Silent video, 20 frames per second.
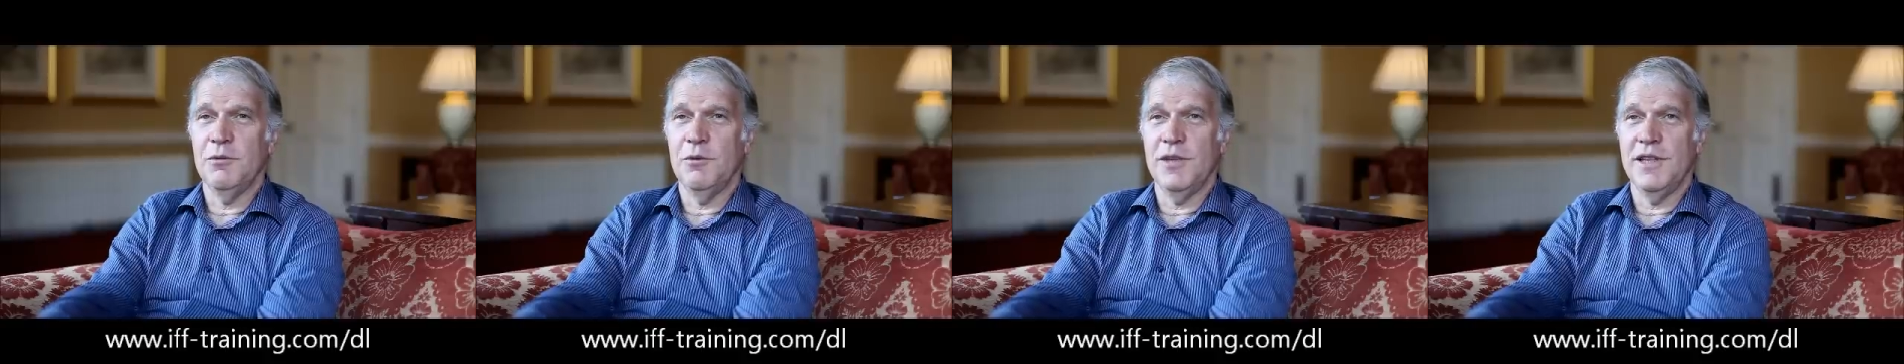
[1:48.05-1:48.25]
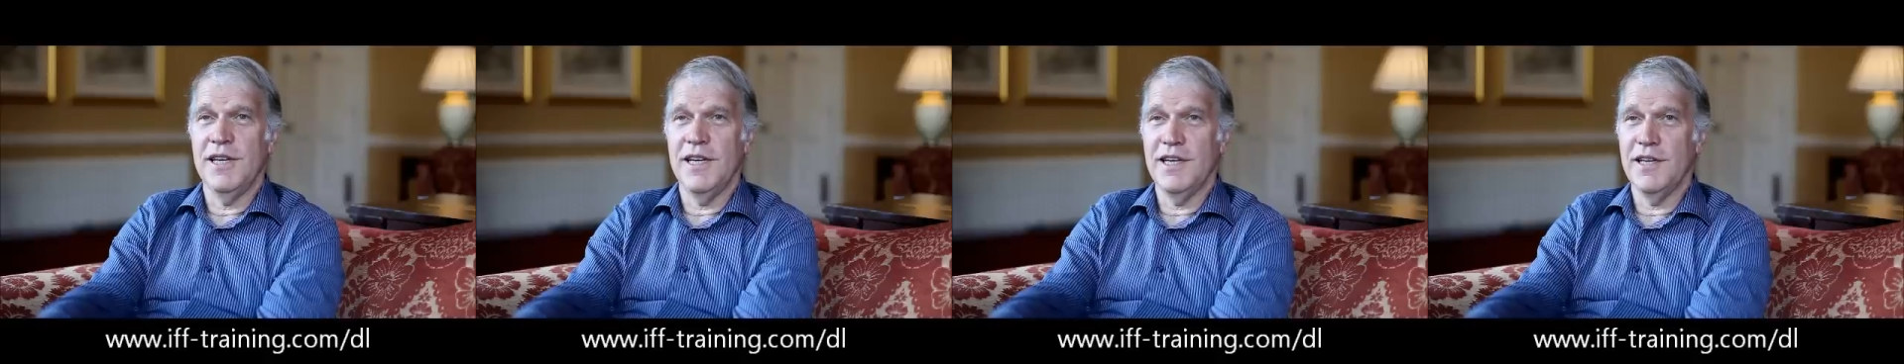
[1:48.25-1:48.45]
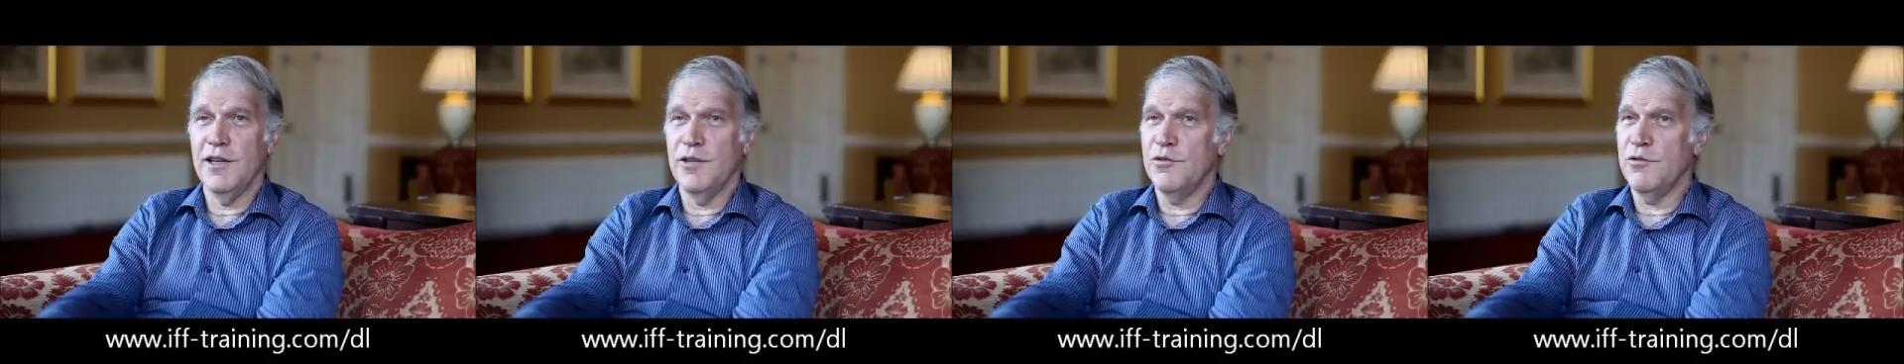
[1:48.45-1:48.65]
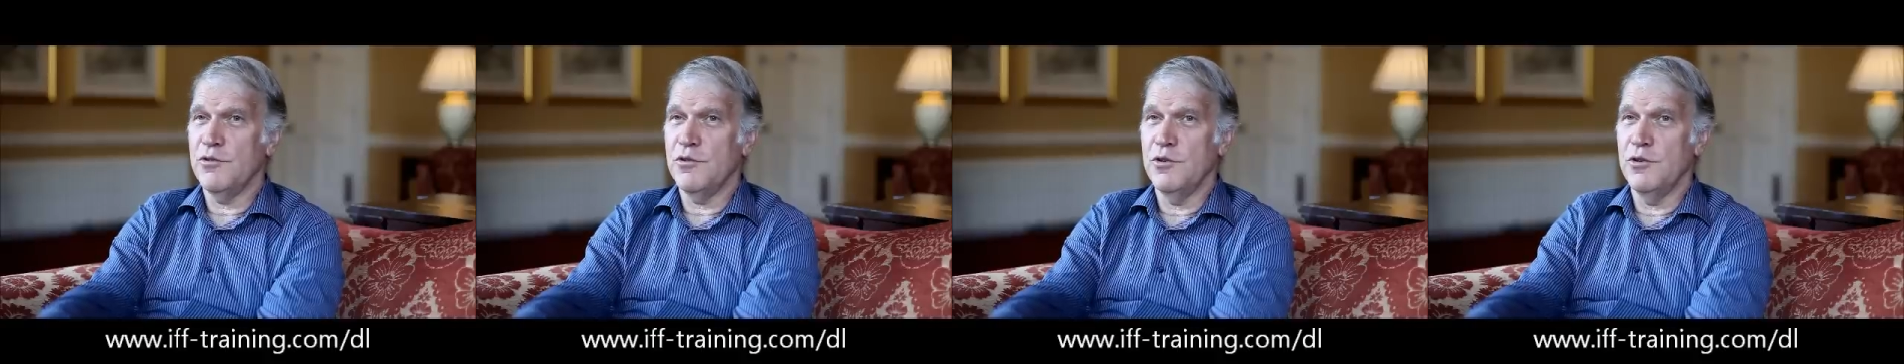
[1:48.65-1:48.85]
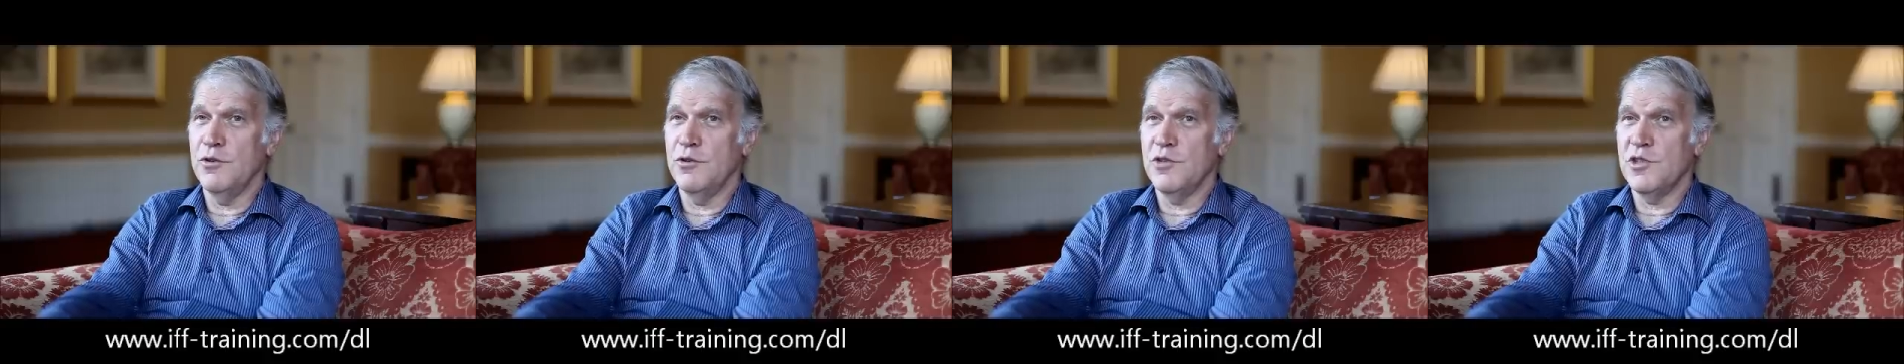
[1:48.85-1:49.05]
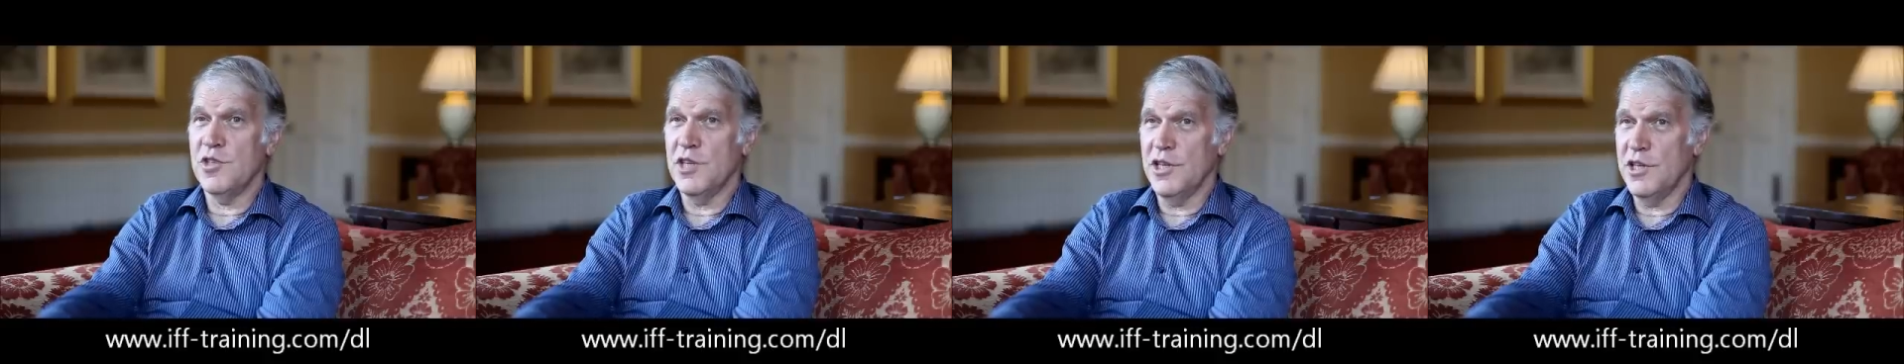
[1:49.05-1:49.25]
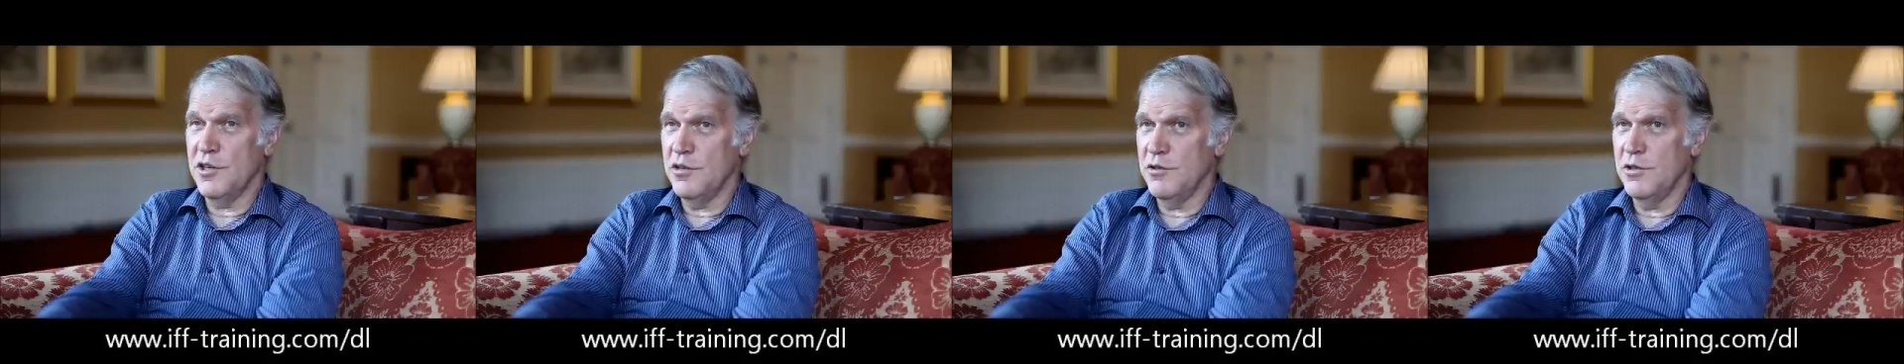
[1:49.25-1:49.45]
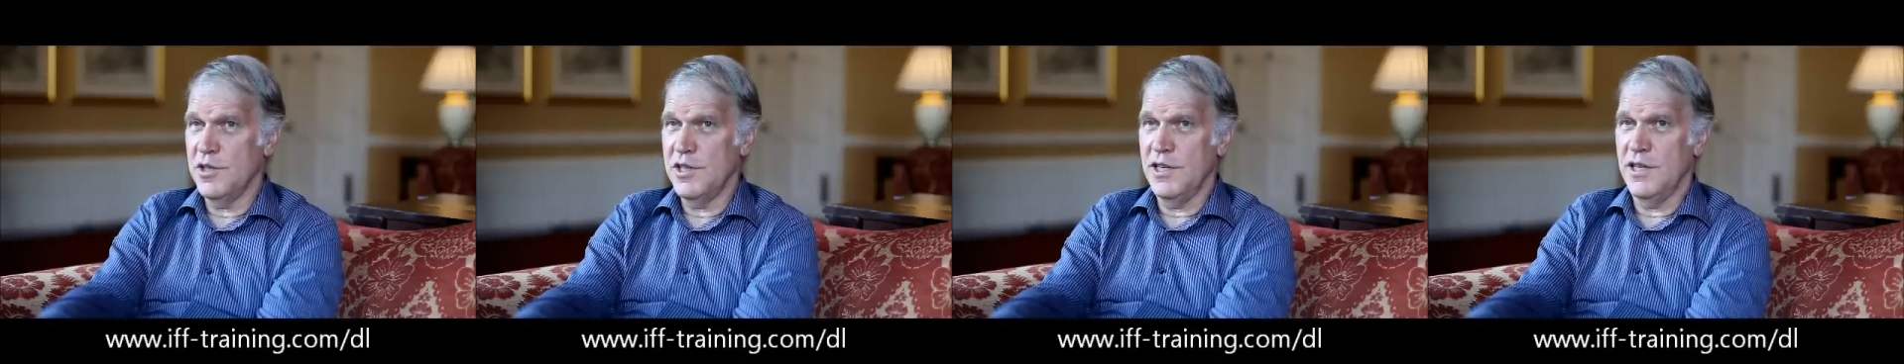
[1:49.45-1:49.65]
We then go through
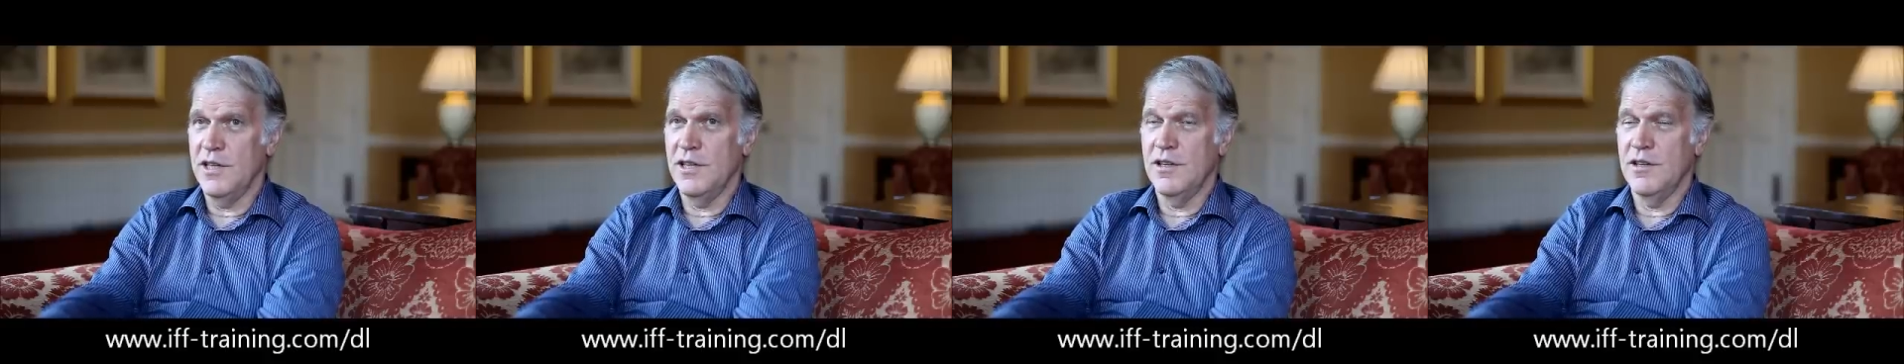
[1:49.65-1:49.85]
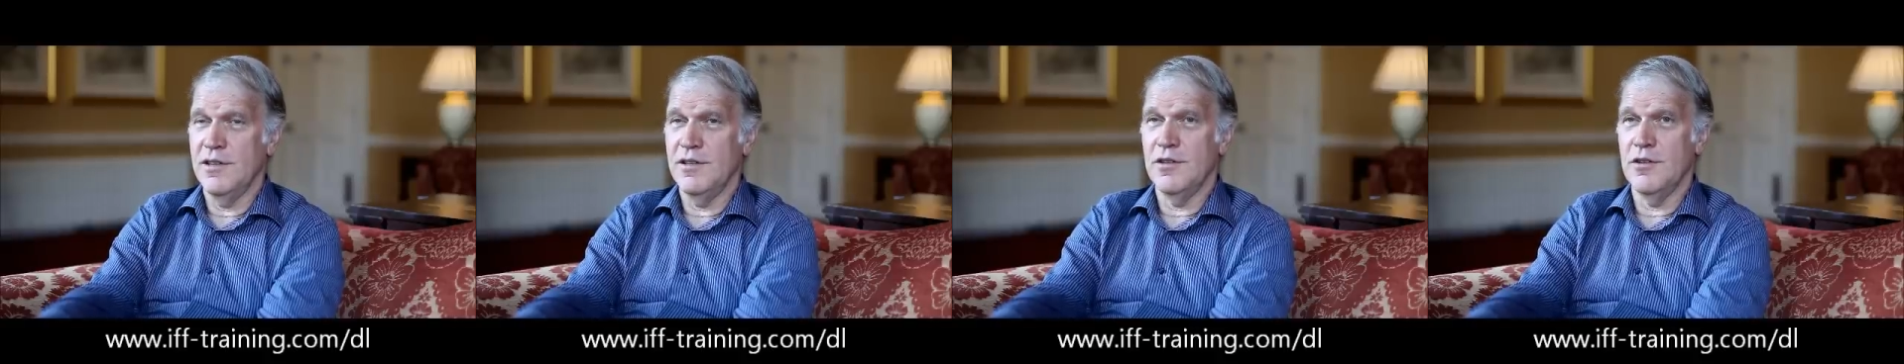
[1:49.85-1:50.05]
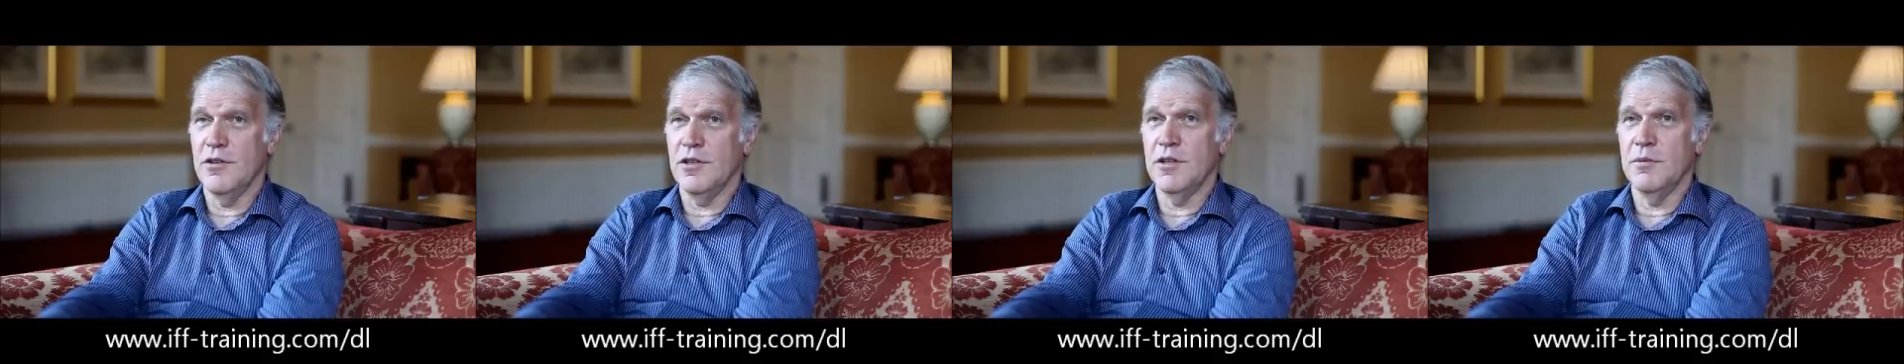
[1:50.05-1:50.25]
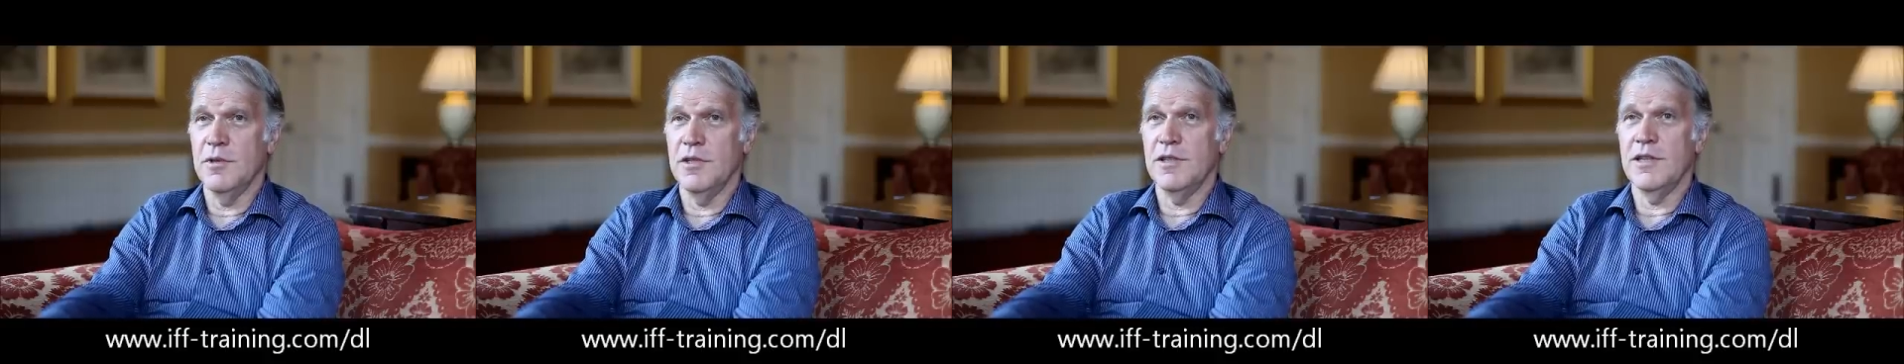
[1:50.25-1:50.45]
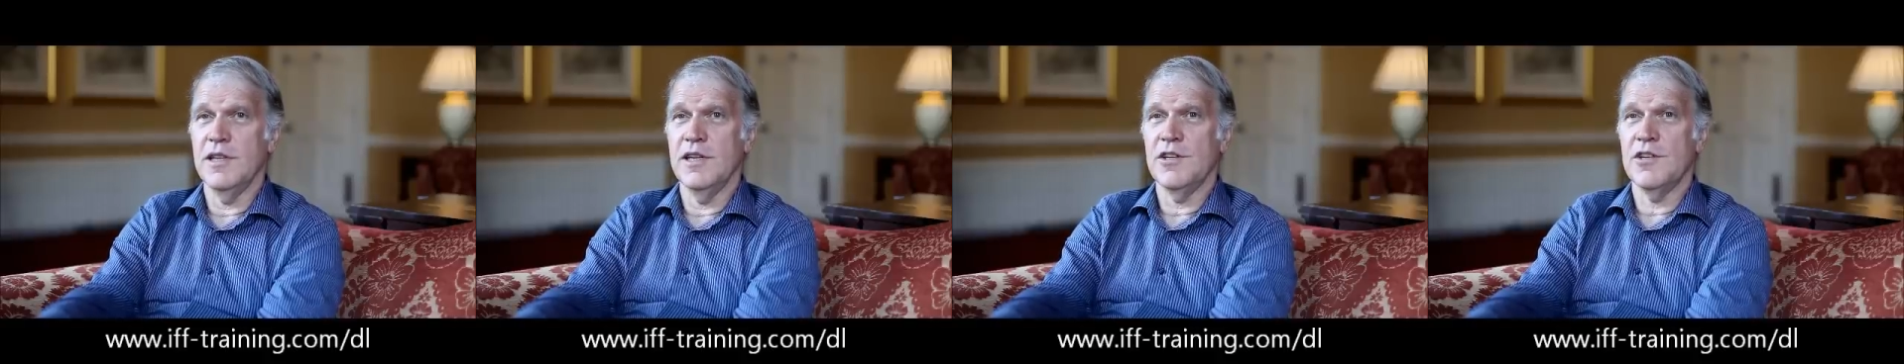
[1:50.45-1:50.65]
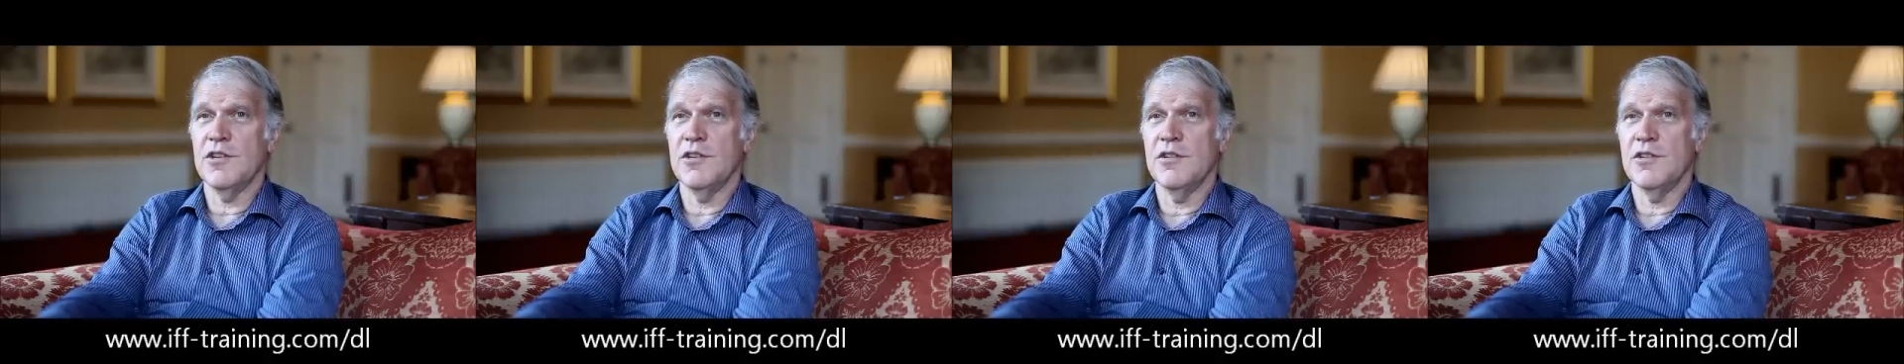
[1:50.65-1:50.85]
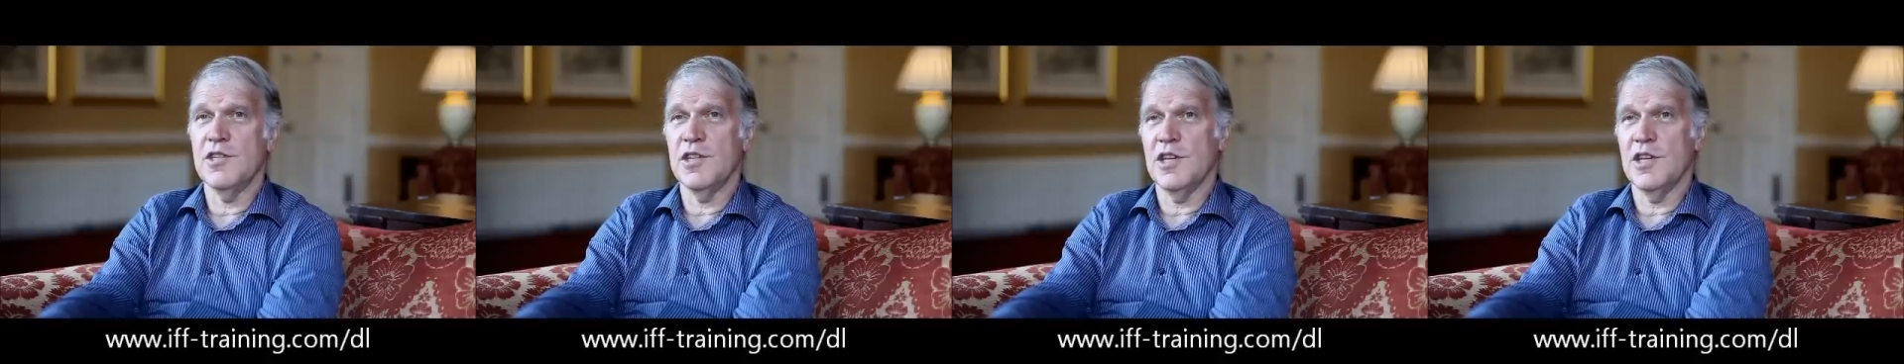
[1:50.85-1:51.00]
security documentation.